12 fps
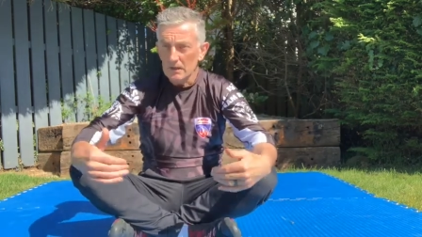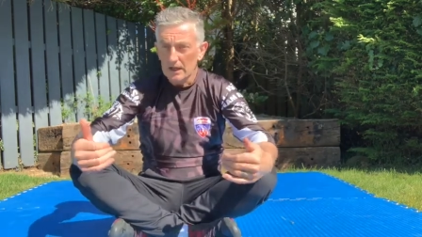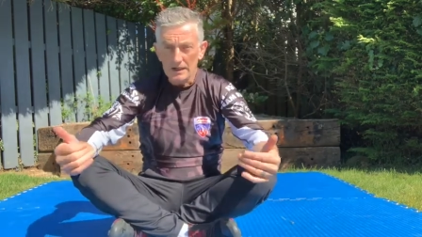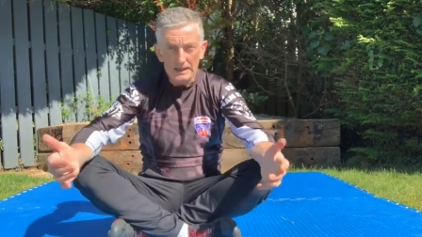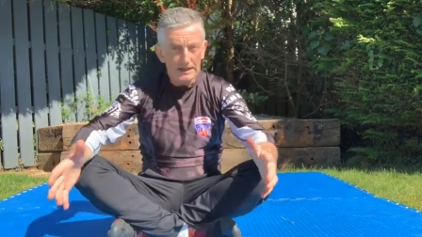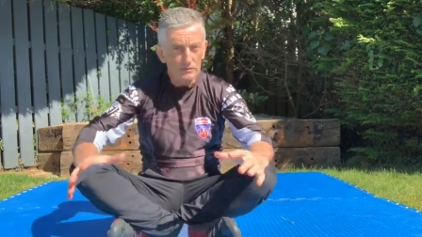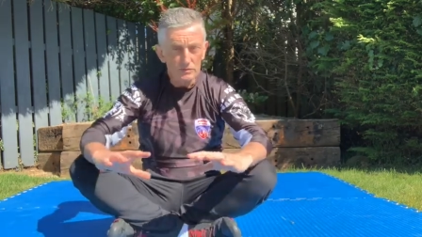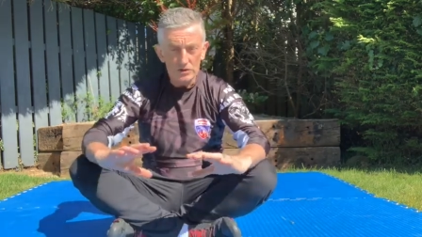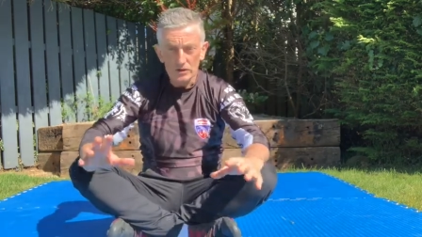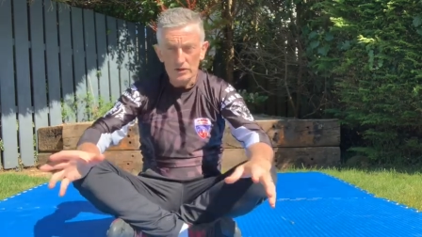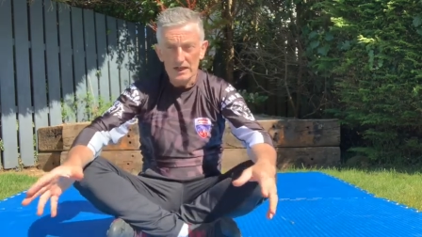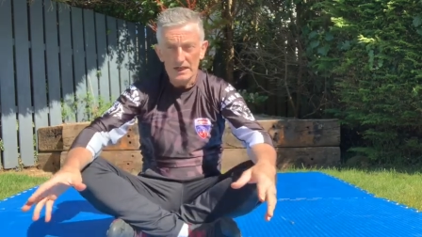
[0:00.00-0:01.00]
Again, when you're
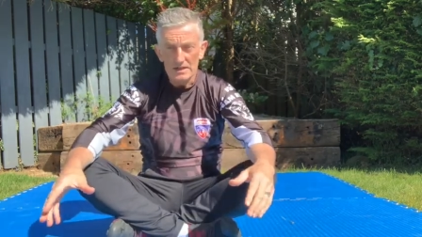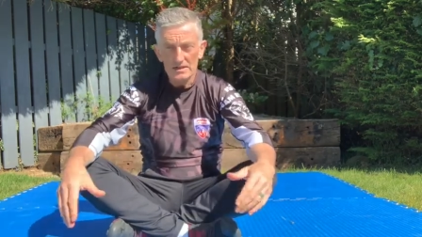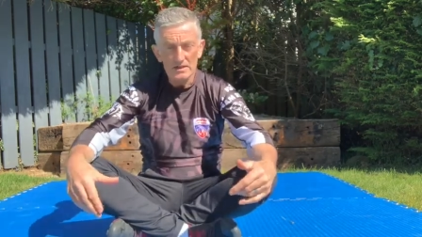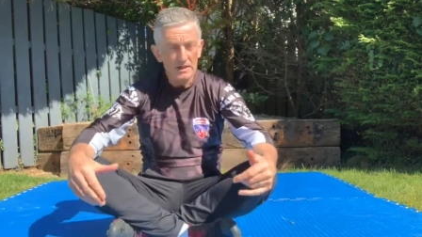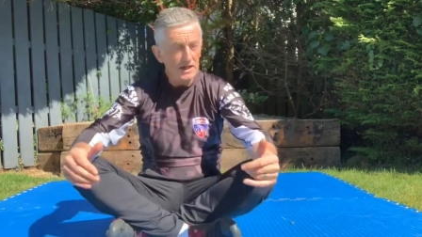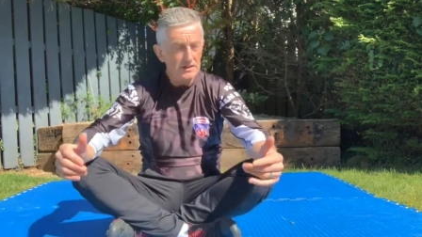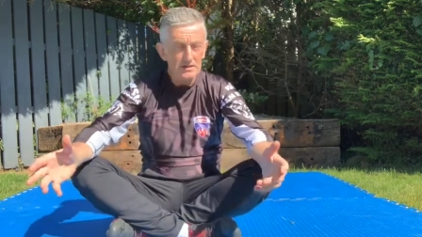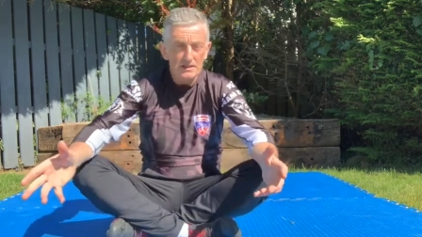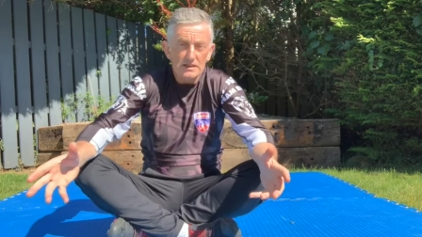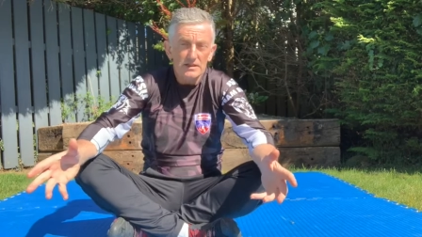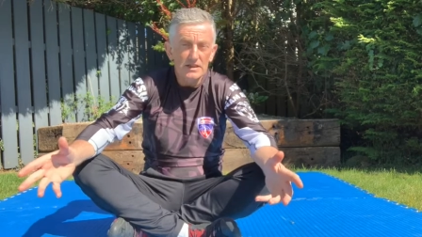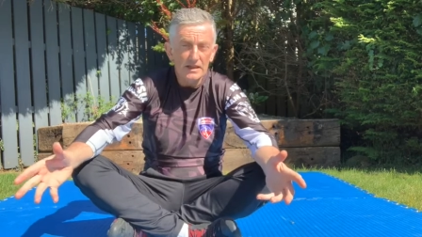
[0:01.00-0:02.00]
doing an
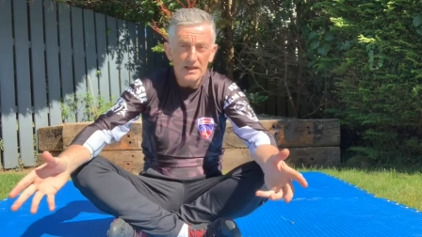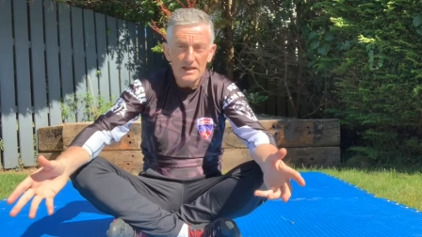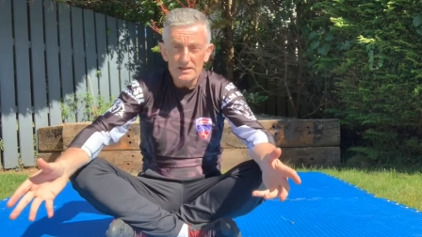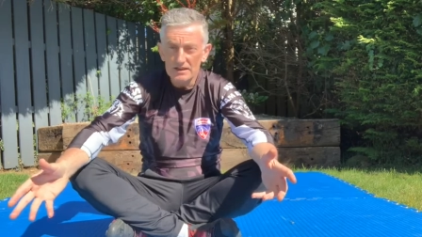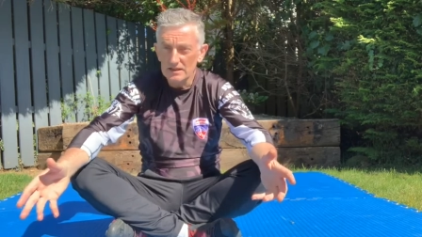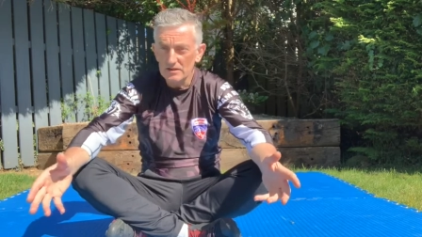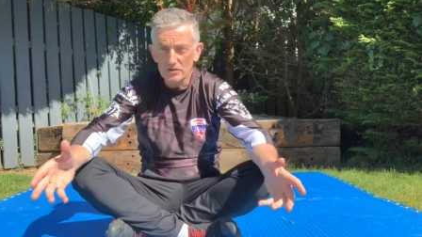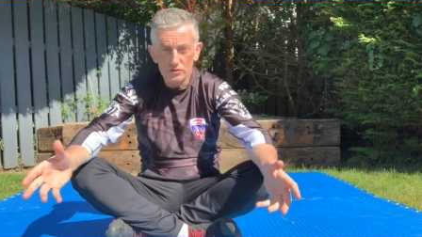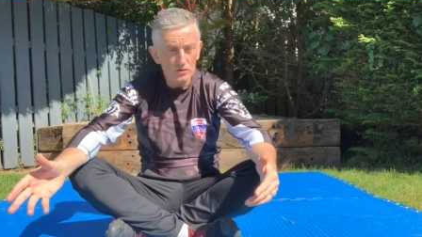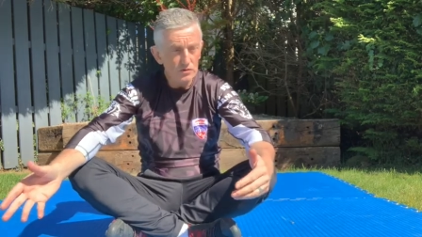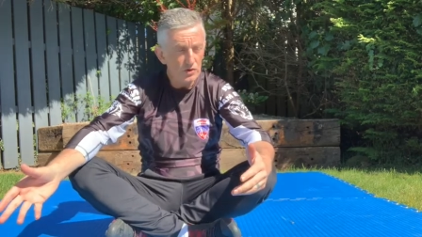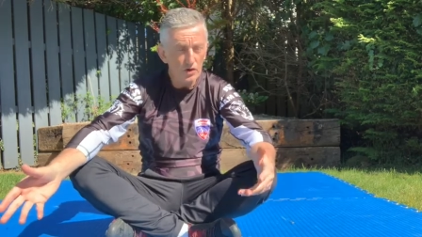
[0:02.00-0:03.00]
exercise, take it easy, don't
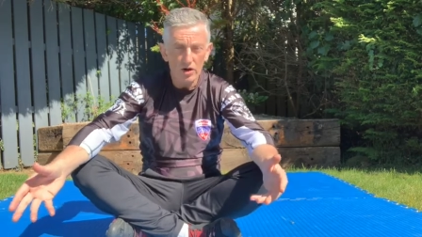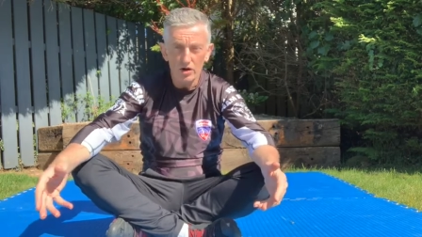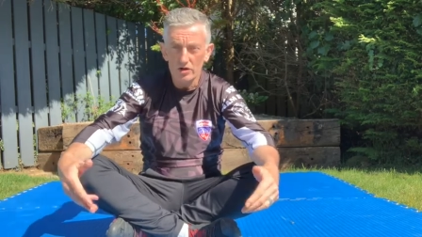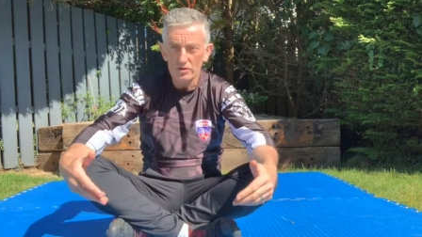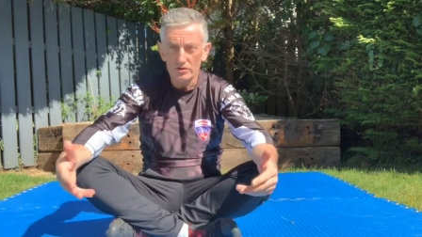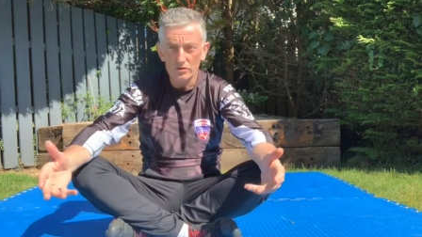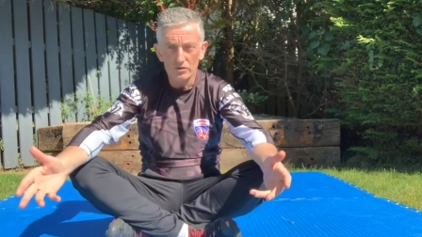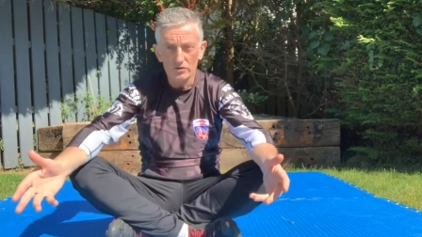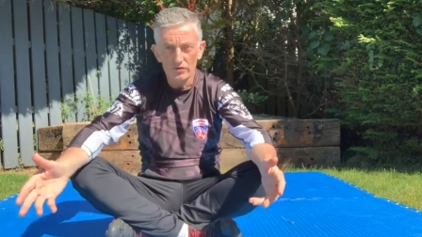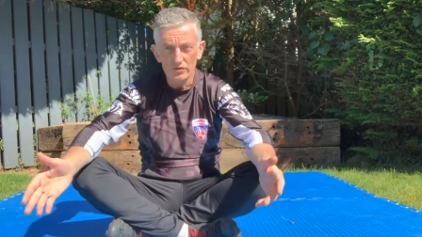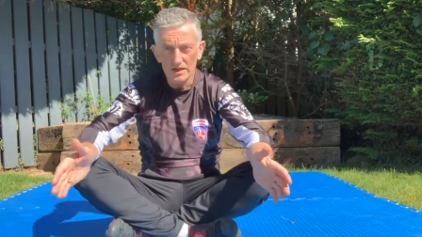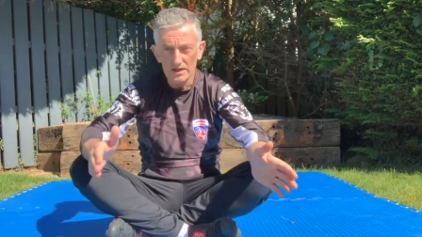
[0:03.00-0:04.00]
go too hard, don't go too
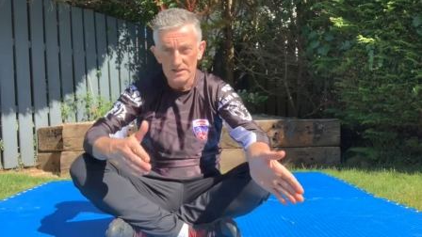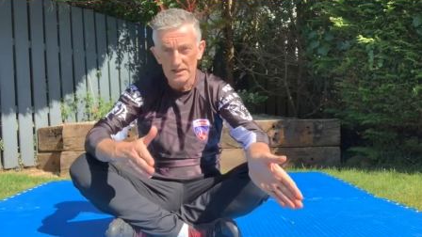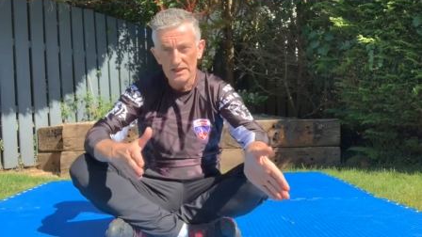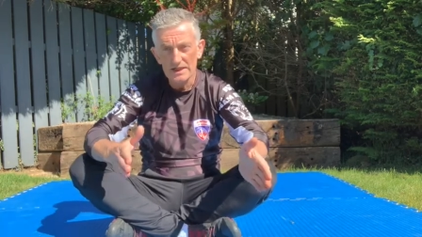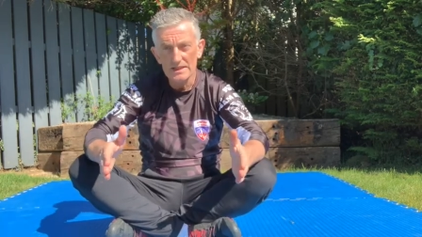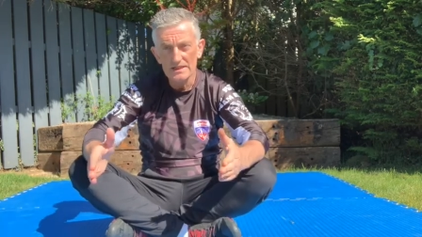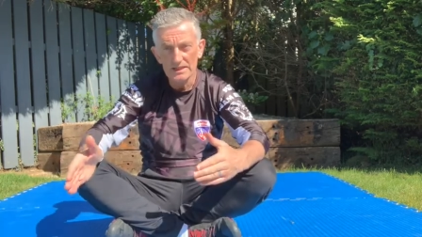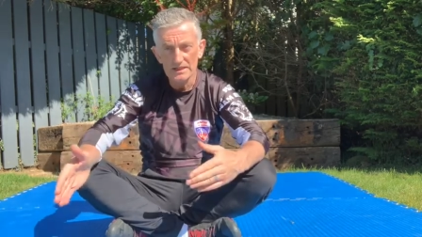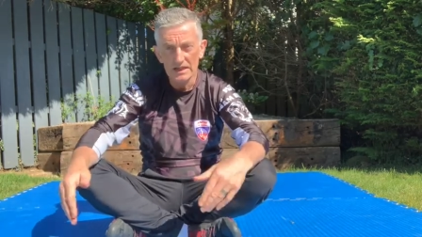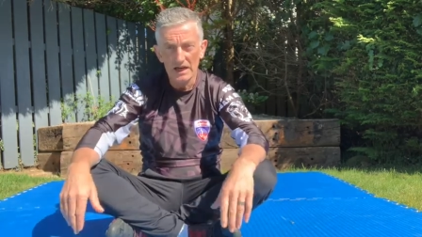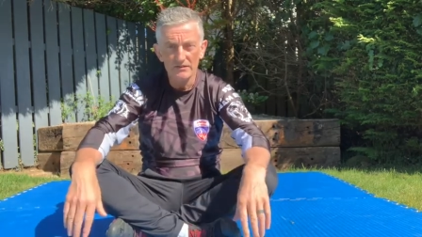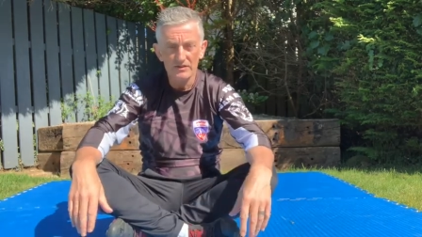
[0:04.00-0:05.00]
fast, ease
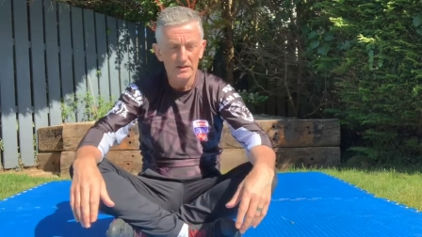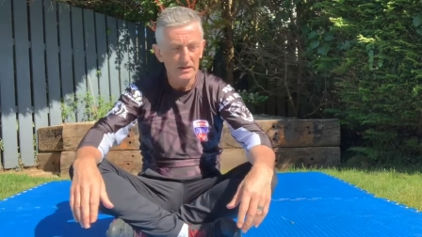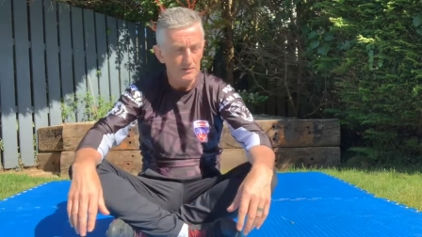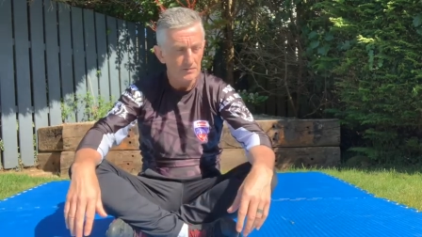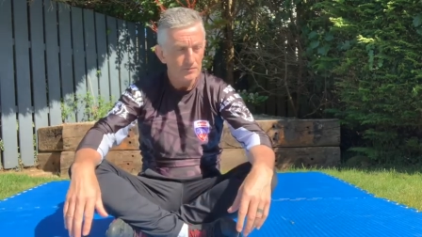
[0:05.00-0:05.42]
into everything.